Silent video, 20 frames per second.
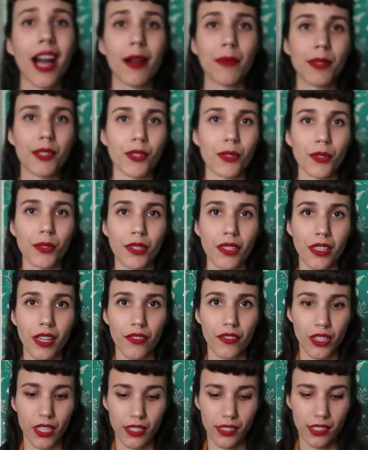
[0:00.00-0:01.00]
absolutely
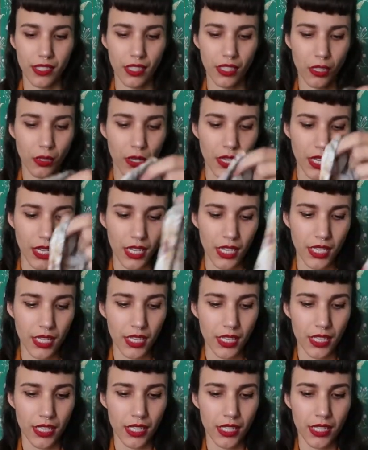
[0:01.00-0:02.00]
love this. So
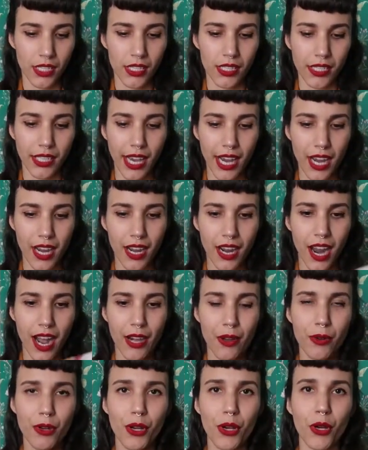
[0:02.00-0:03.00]
yeah,
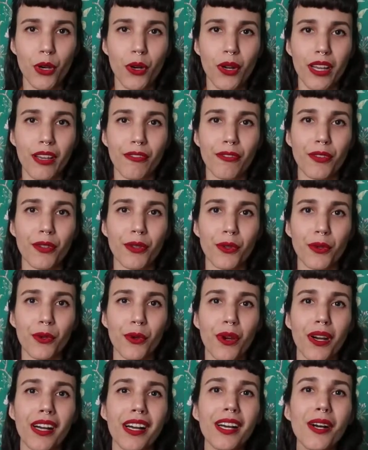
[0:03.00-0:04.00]
I don't know if
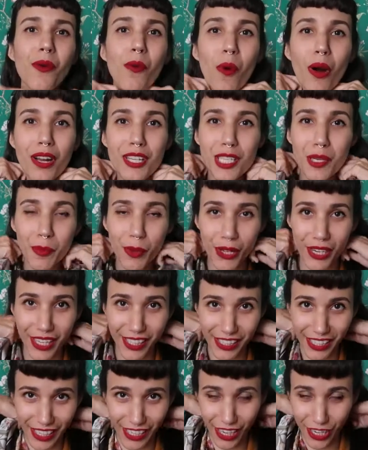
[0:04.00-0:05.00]
you want to put
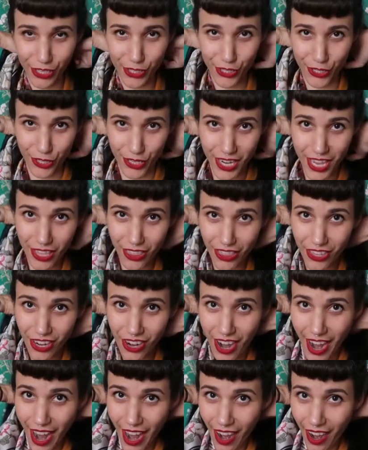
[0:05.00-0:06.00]
it like underneath
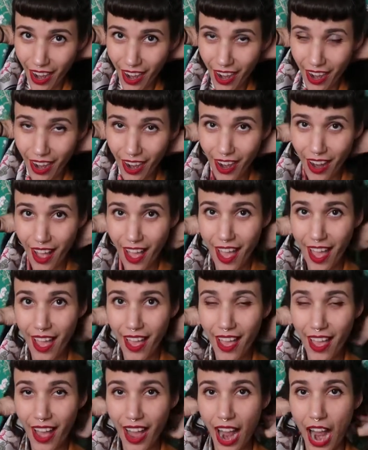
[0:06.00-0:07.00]
your hair.
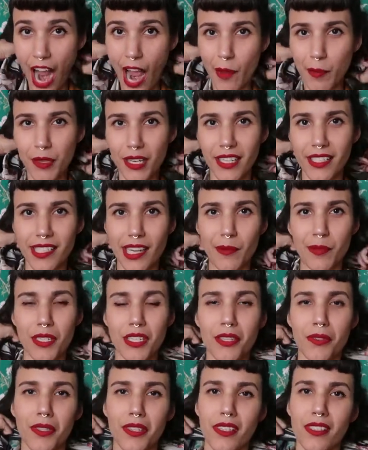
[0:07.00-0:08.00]
I'm gonna attempt
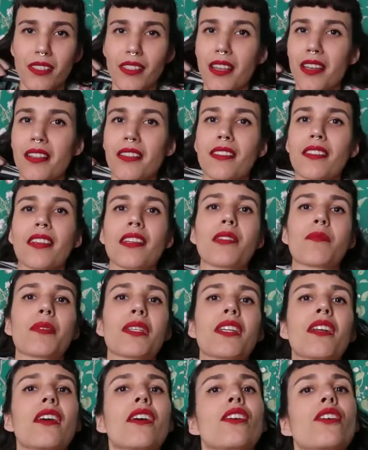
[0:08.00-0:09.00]
to do this and it's gonna
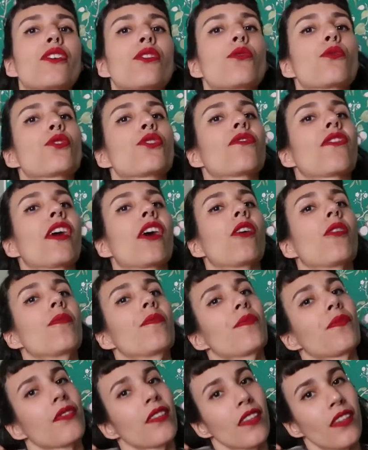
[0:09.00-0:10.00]
be a huge fail
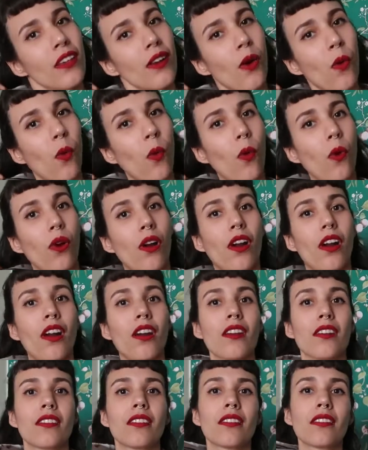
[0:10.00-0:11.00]

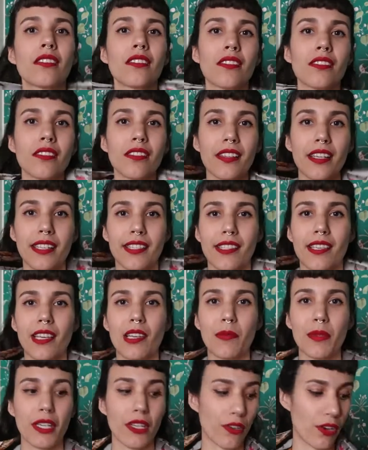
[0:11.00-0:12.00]
or it's
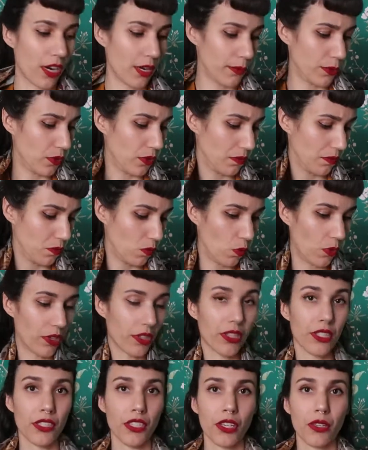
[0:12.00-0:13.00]
gonna be incredible, one
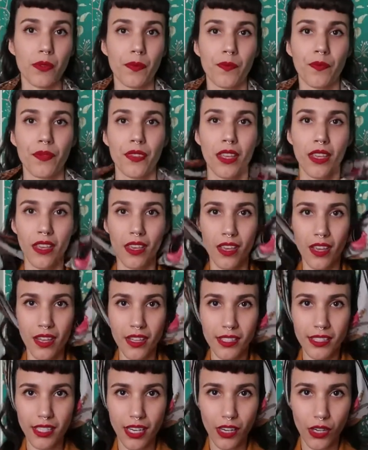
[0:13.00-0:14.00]
of the two.
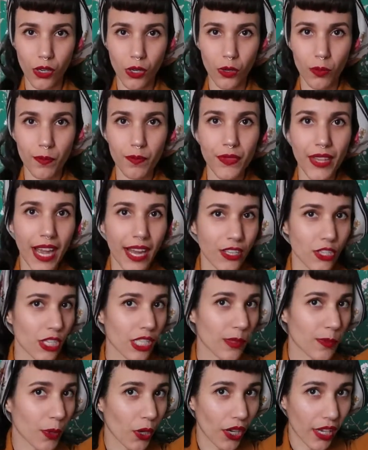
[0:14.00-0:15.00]
So yeah,
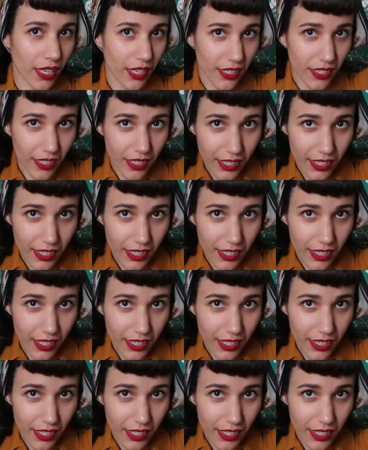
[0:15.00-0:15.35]
just put